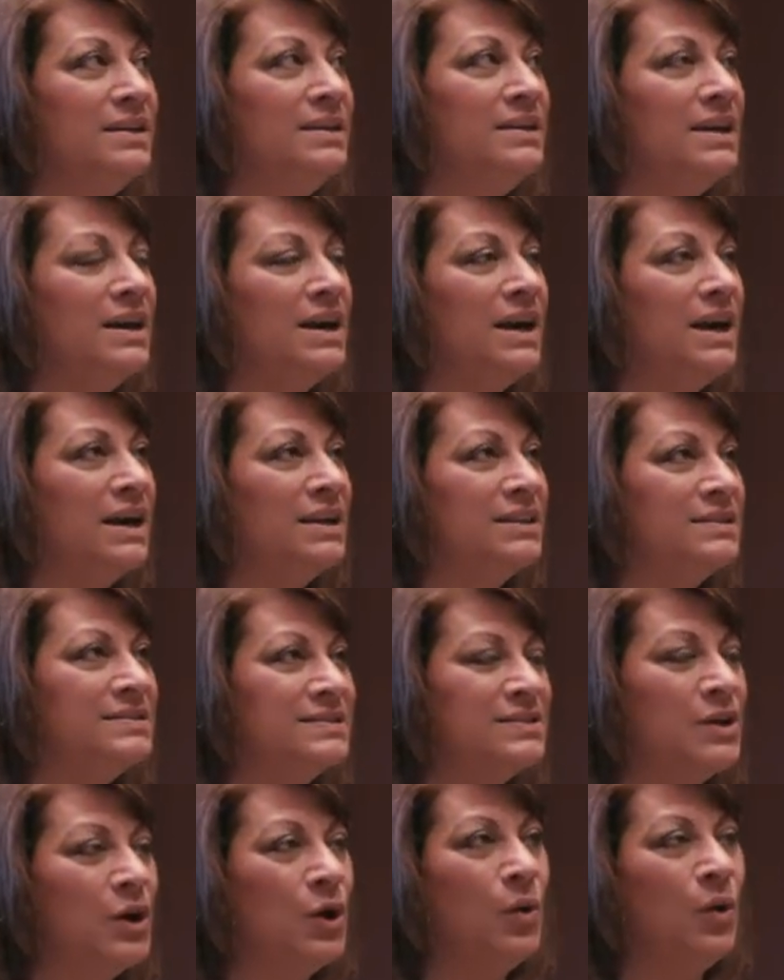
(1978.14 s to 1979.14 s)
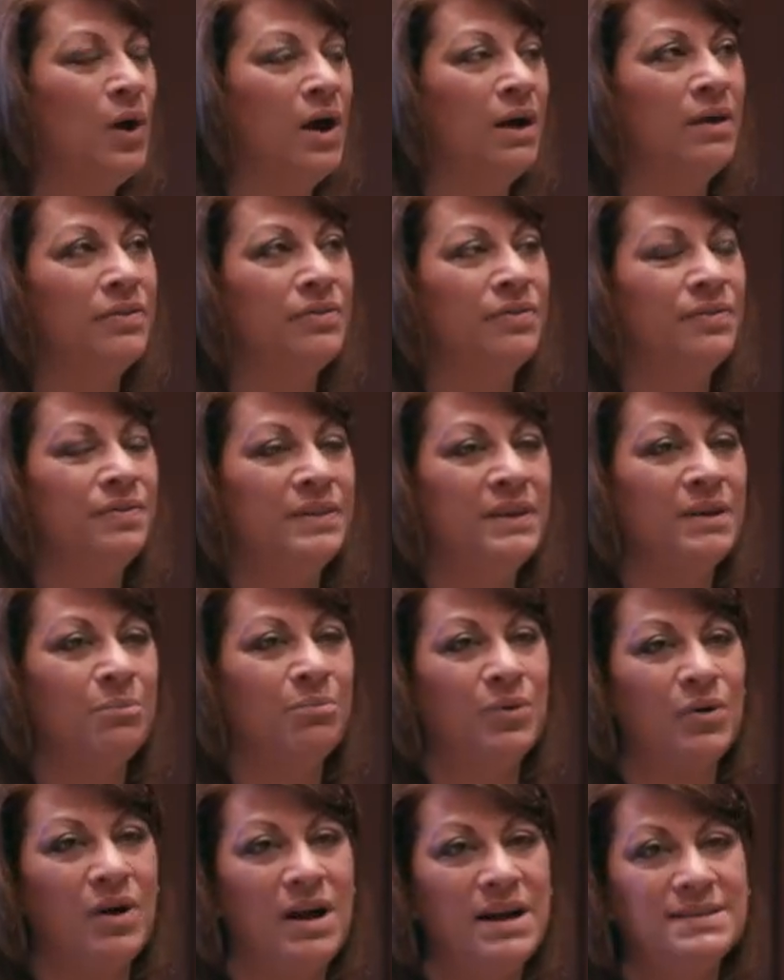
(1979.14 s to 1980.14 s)
Yeah, so the
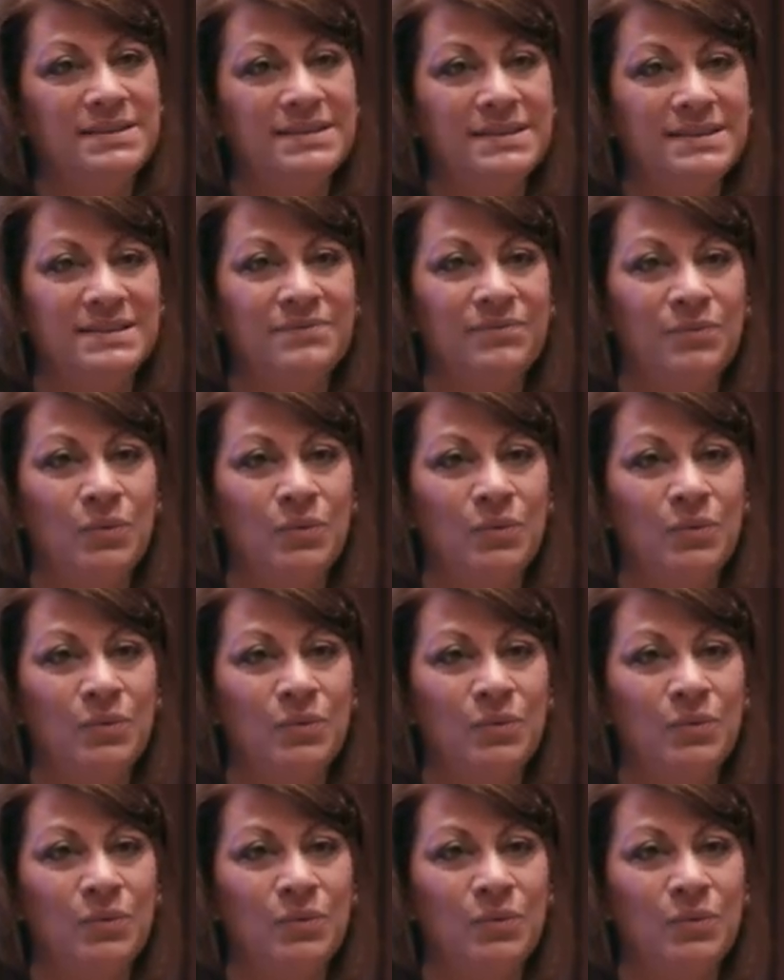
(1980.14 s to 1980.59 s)
process